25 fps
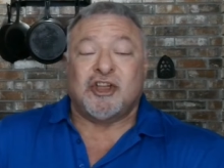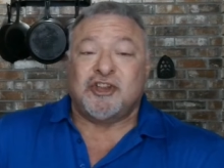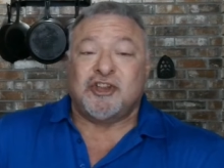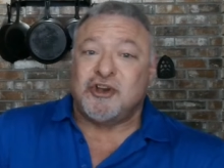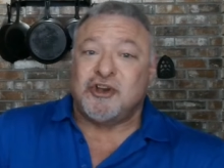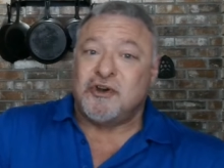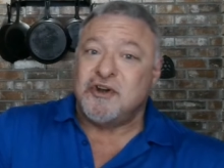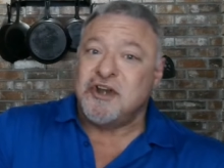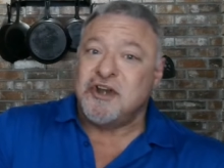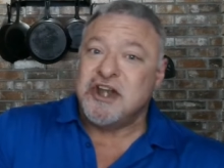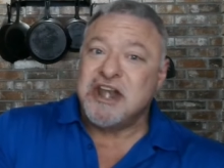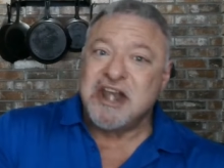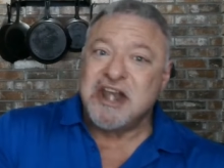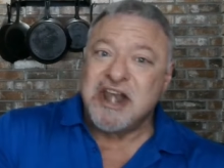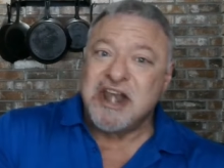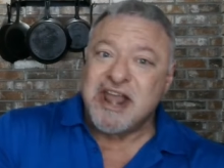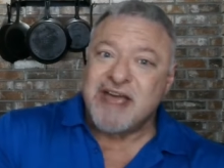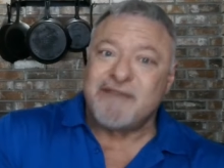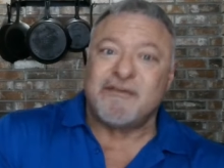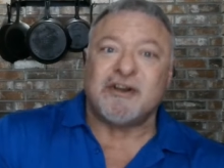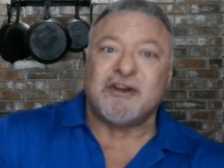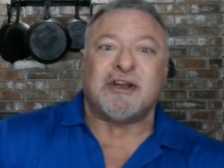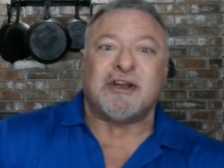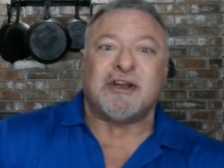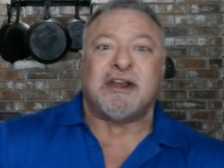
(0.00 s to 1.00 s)
You're
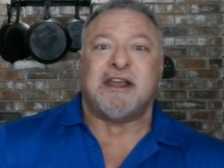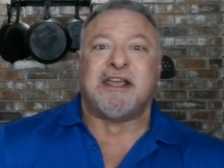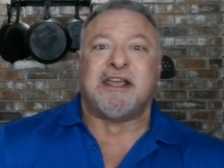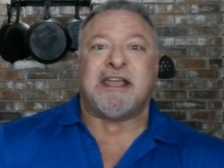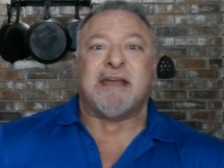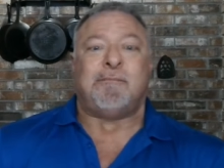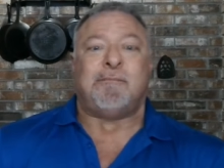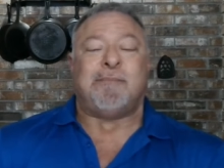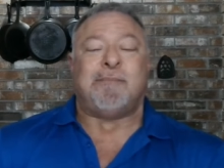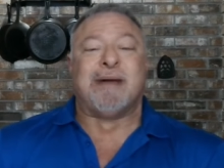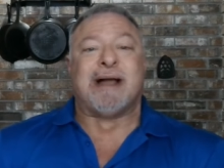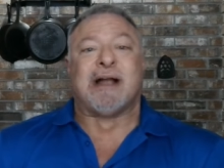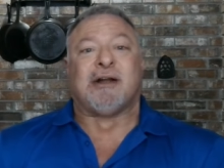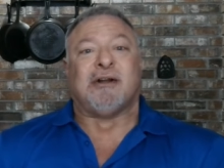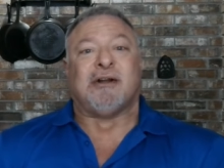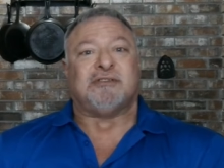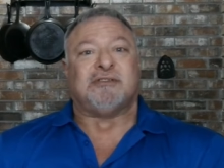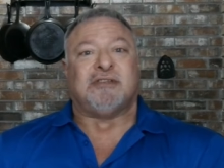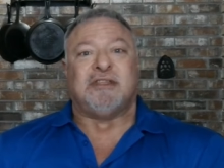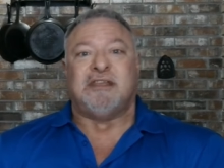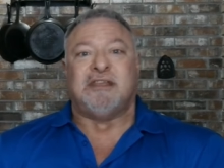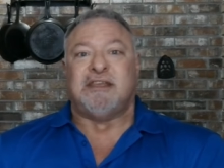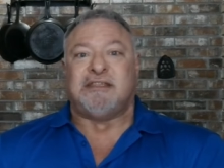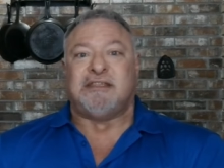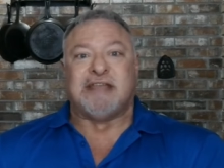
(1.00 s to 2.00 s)
never gonna get back
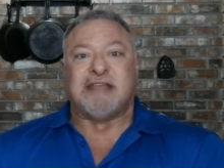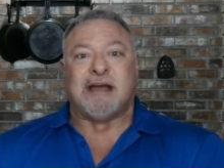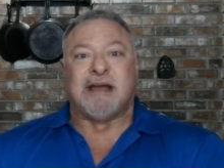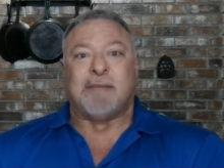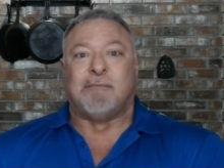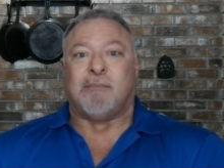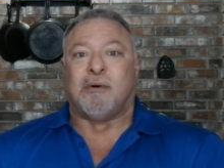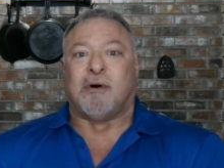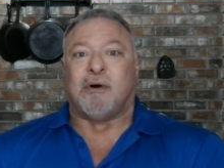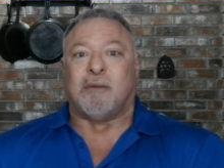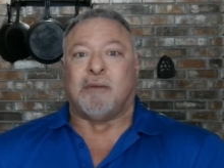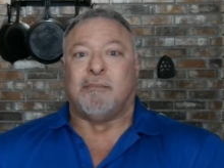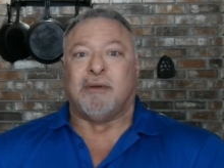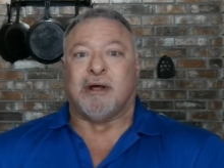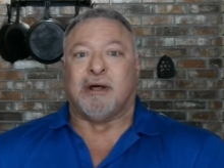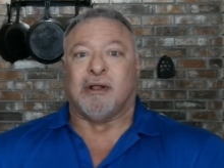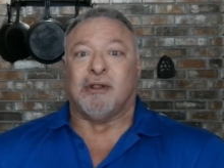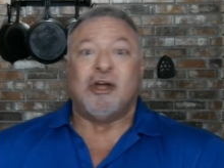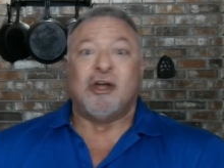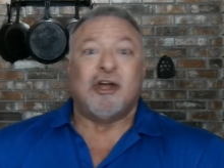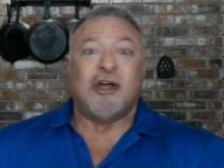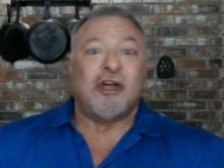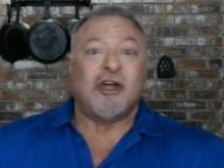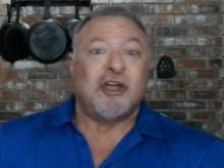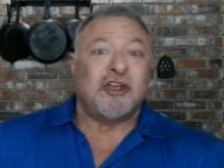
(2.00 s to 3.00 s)
underneath that
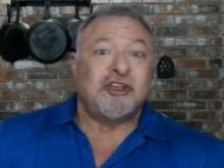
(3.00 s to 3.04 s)
barbell.